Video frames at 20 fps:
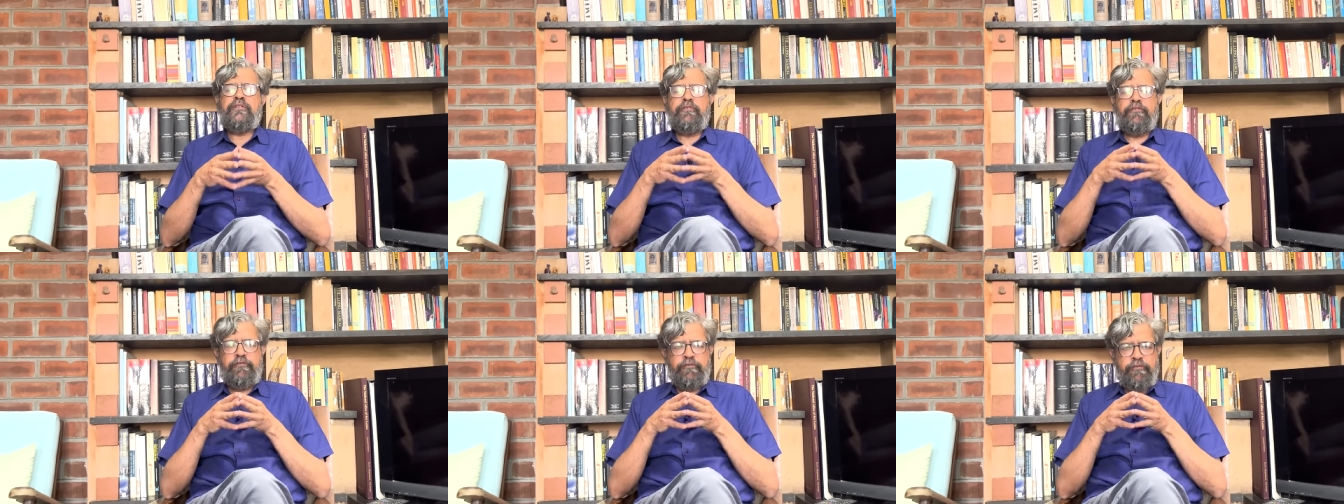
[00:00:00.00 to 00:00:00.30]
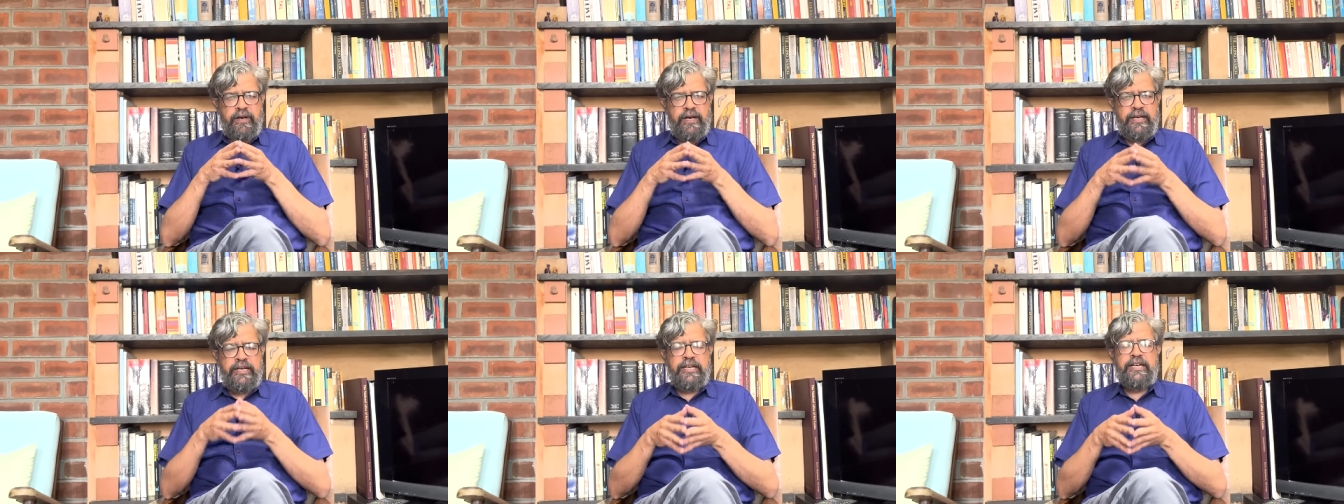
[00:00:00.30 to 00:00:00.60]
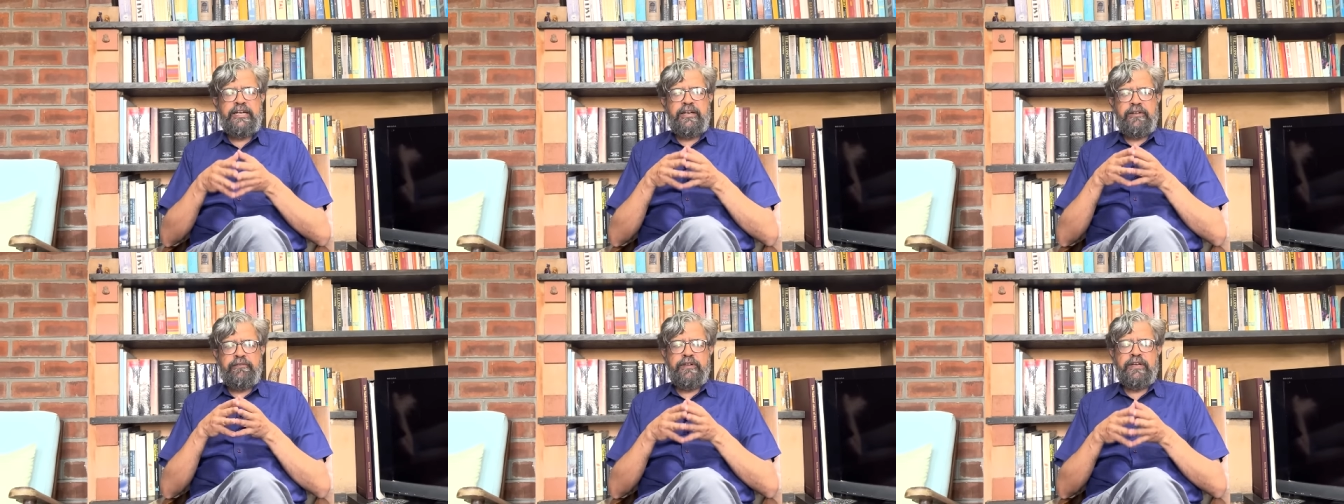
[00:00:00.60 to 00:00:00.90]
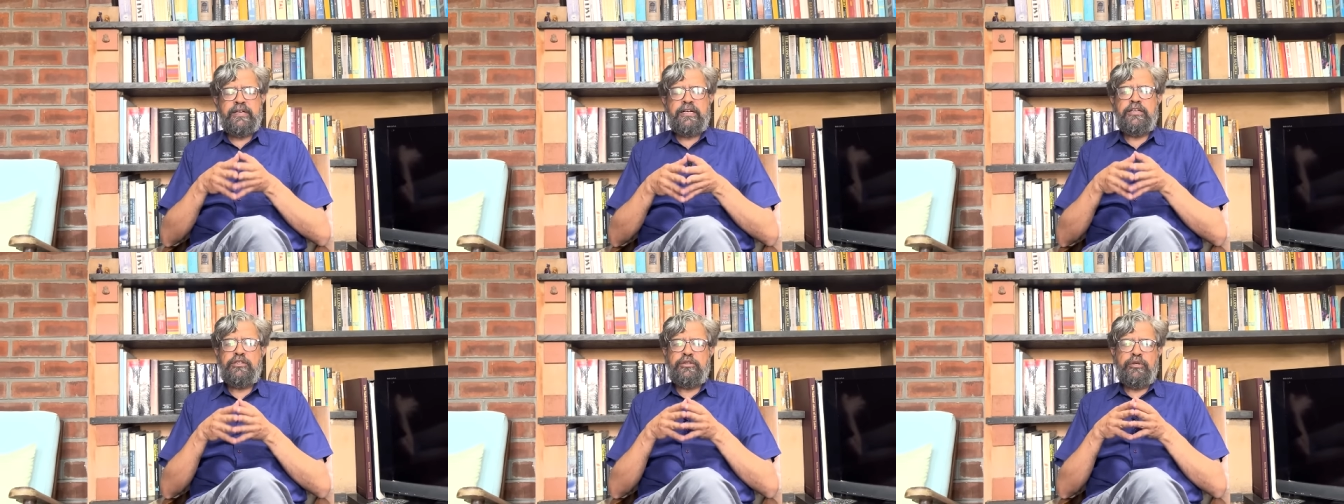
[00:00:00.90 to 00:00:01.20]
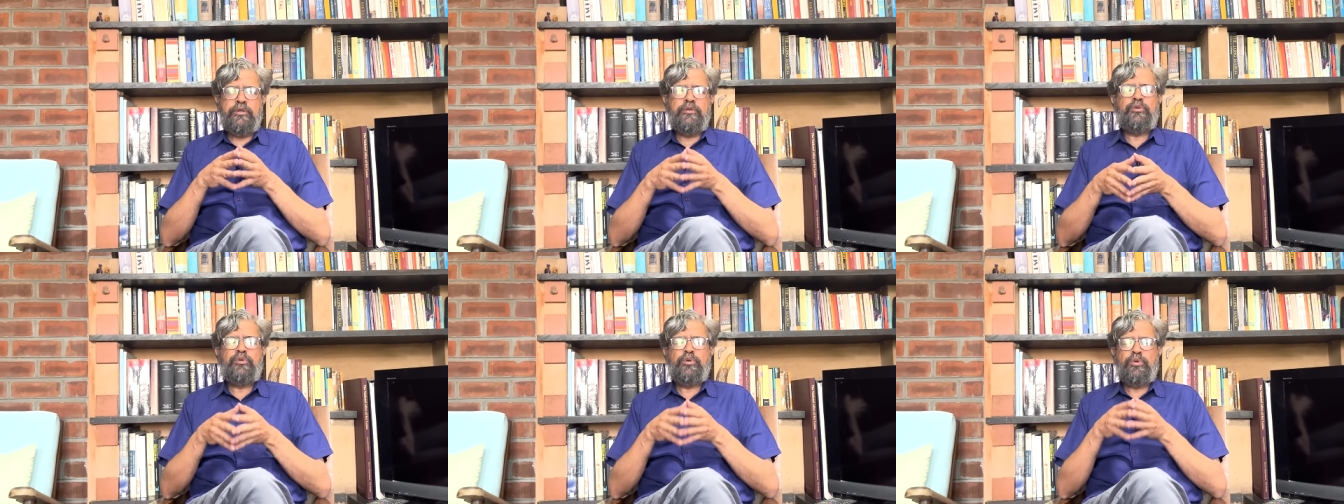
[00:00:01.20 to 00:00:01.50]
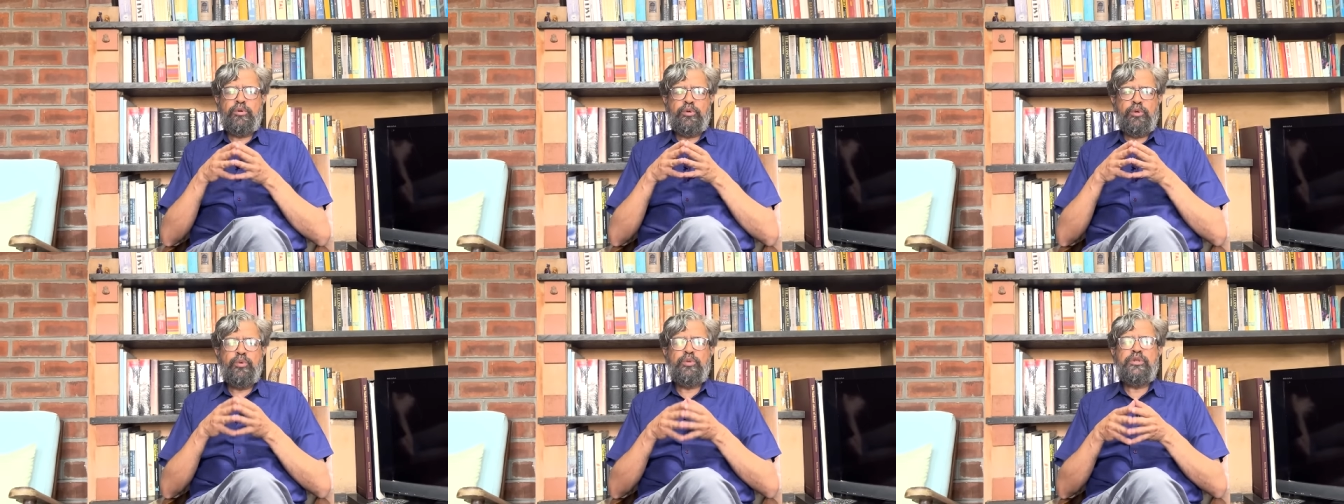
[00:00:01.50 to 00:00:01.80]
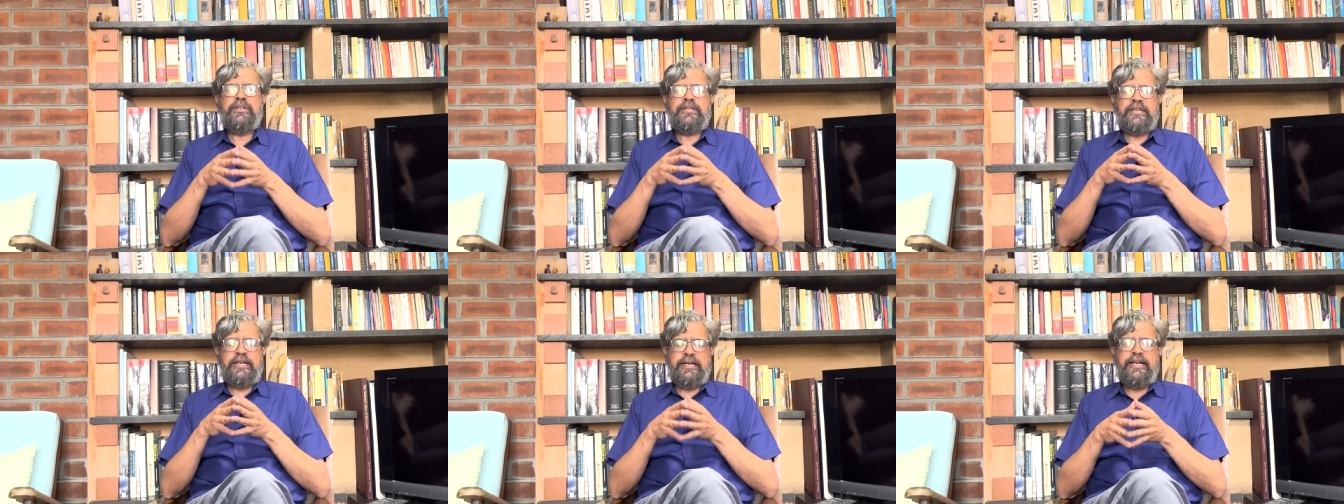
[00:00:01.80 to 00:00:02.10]
very difficult to do
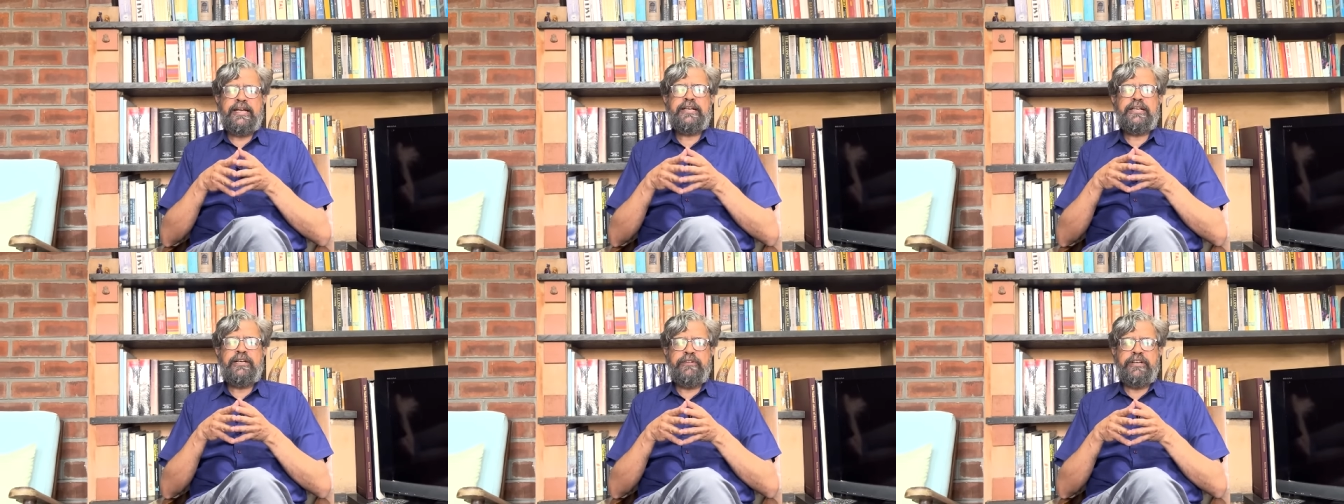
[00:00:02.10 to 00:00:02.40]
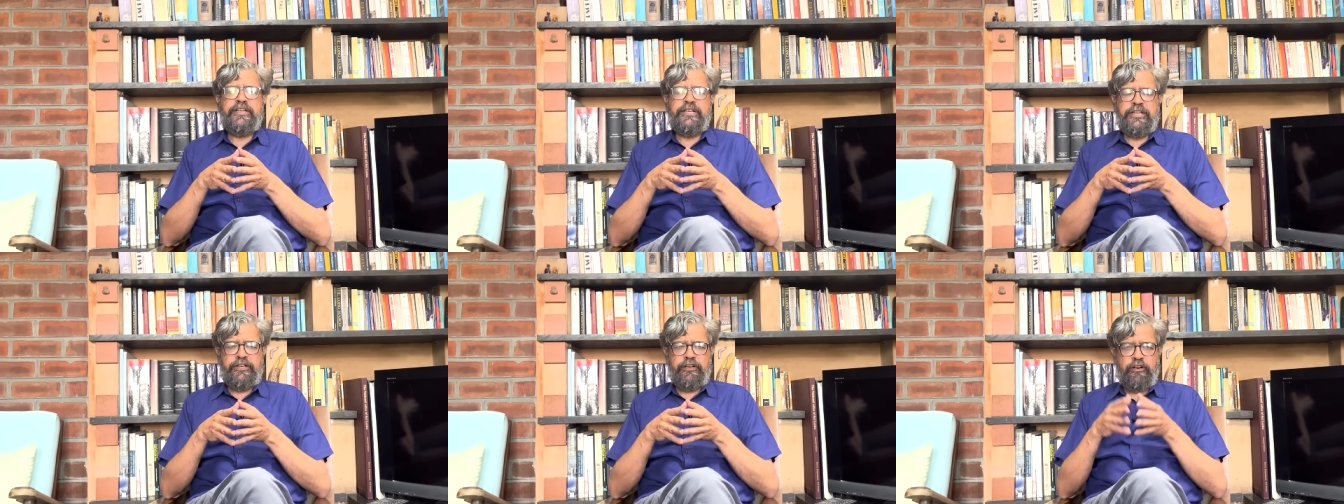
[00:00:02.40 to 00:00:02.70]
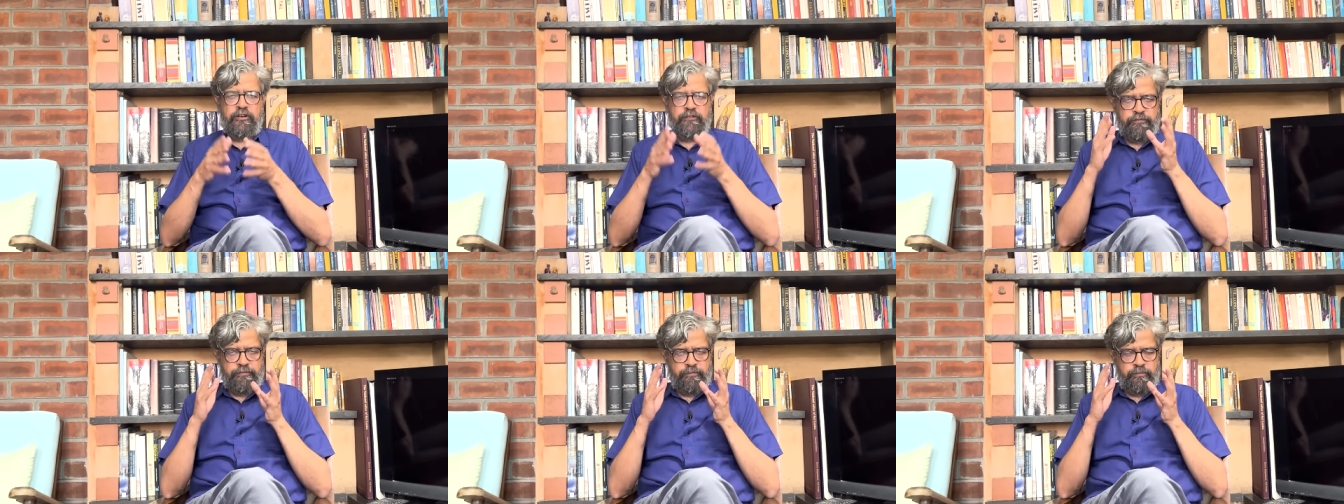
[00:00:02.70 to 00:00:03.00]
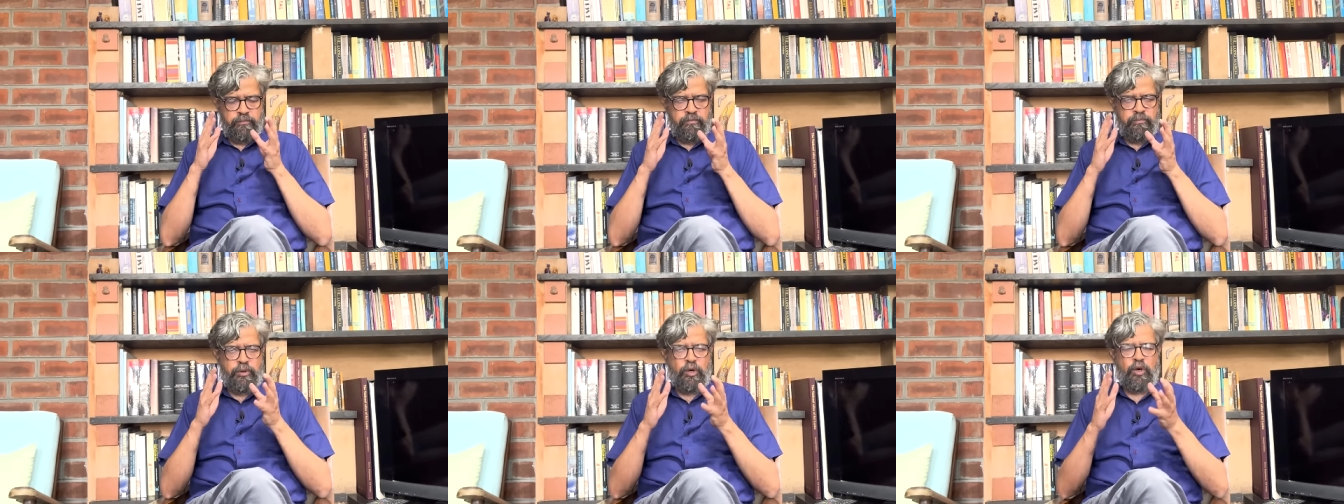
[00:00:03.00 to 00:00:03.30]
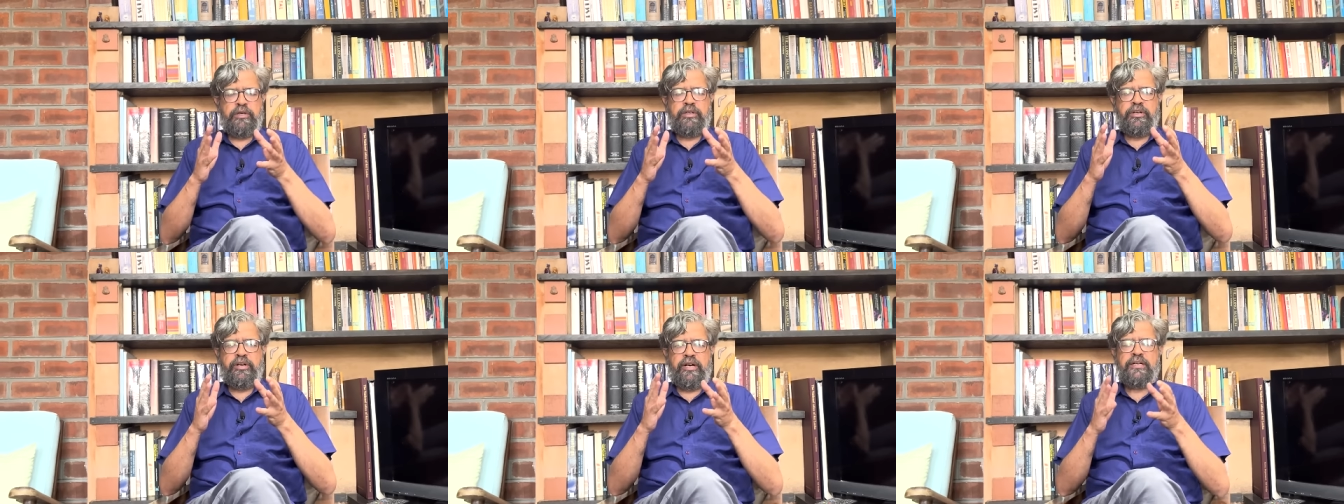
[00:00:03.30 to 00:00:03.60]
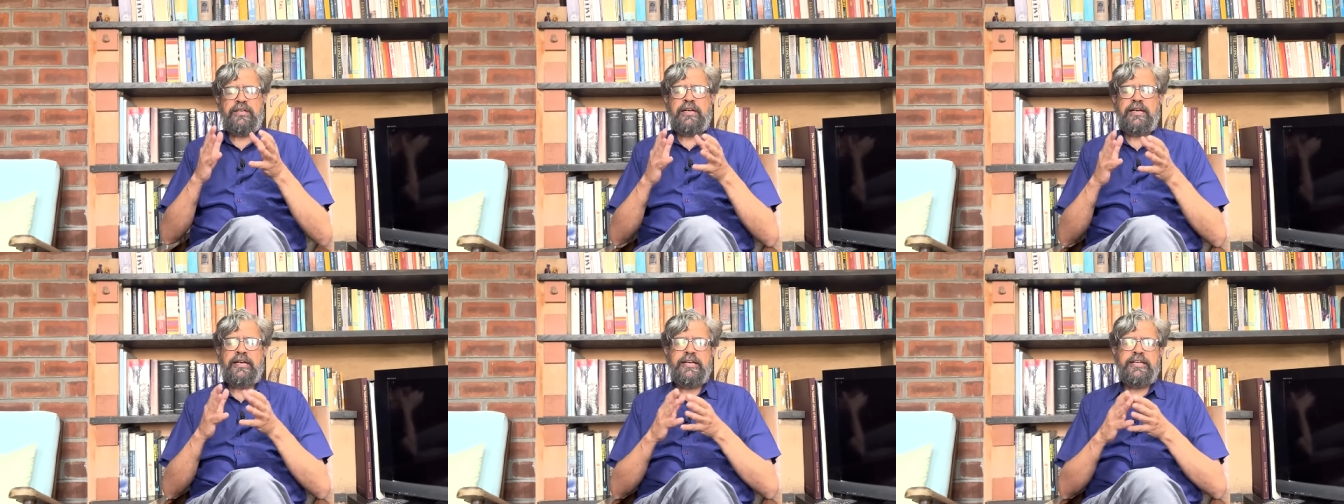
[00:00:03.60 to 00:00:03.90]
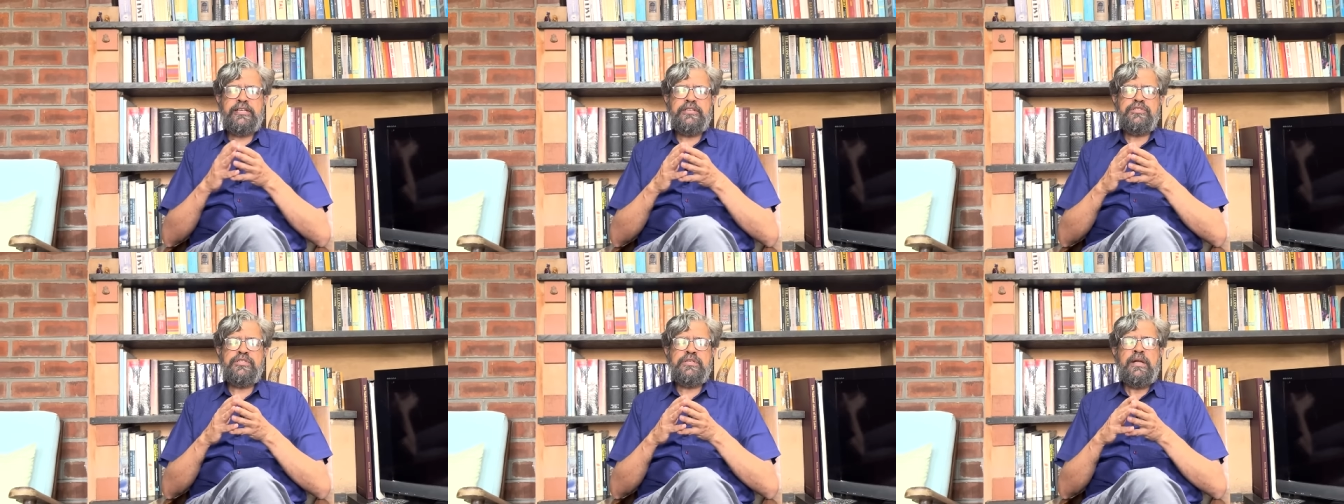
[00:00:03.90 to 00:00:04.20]
the connectivity of broad trunk
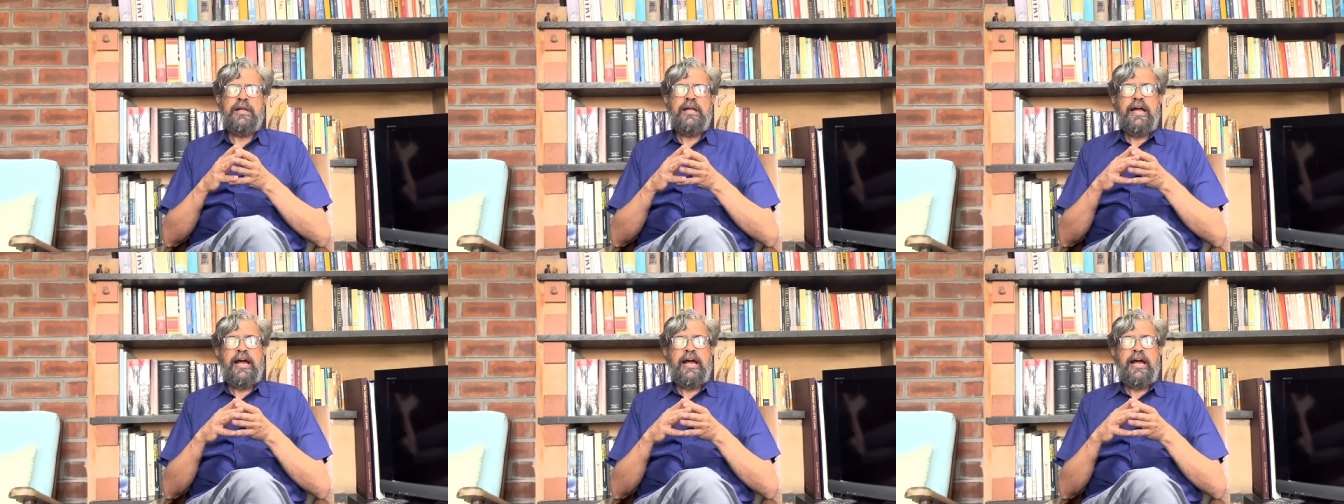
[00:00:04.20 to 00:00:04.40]
lines